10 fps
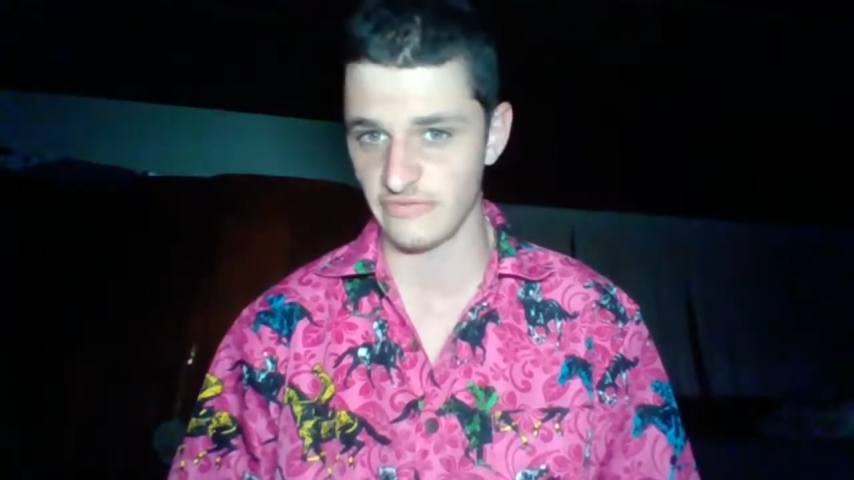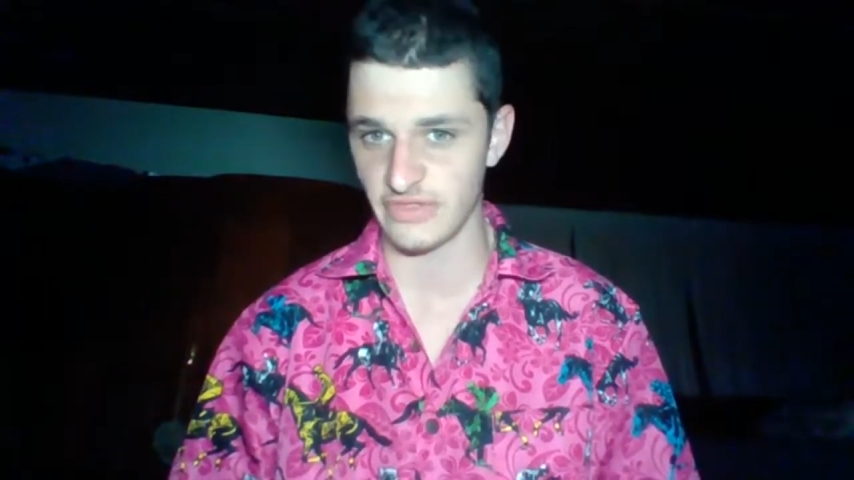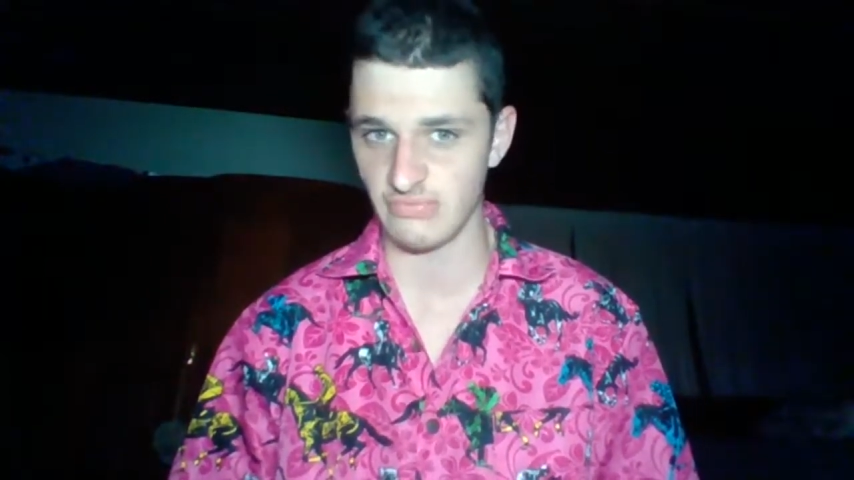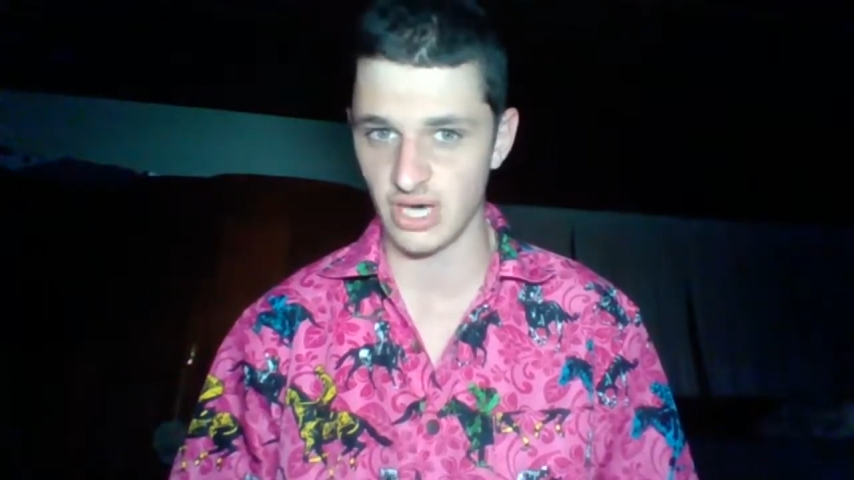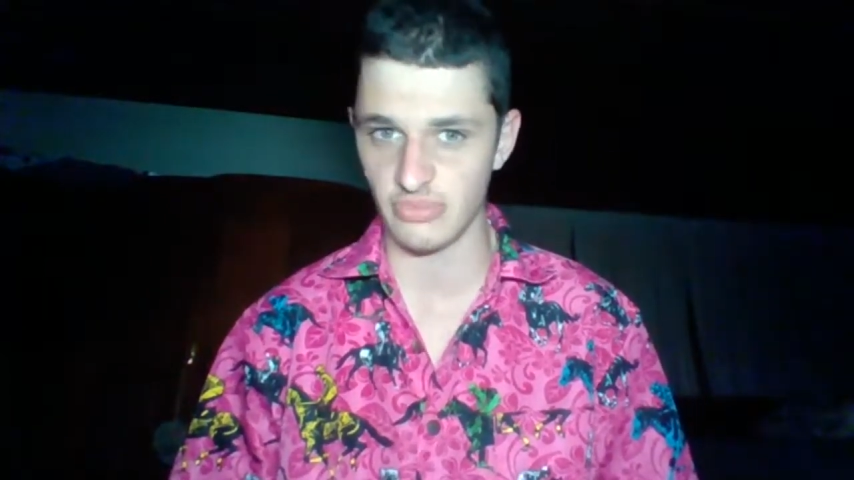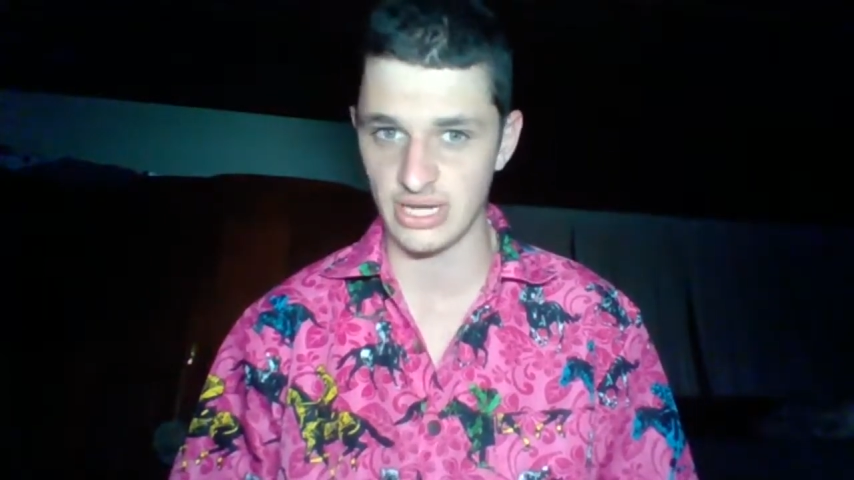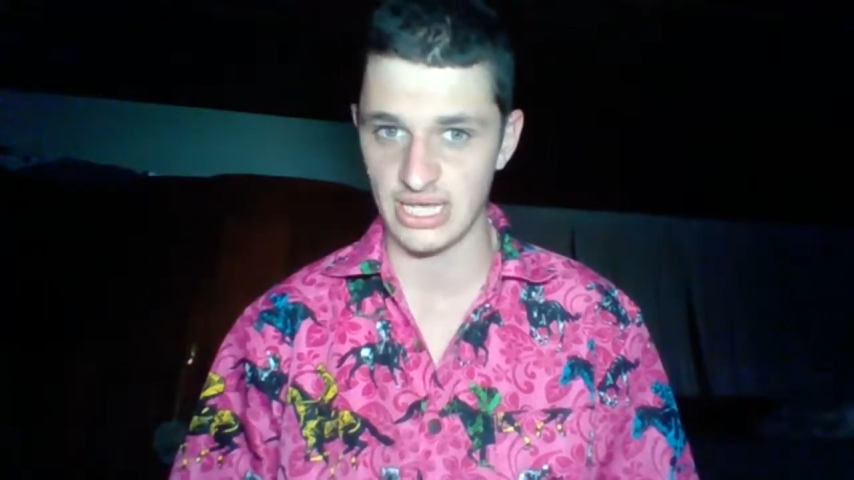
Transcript: for the Melbourne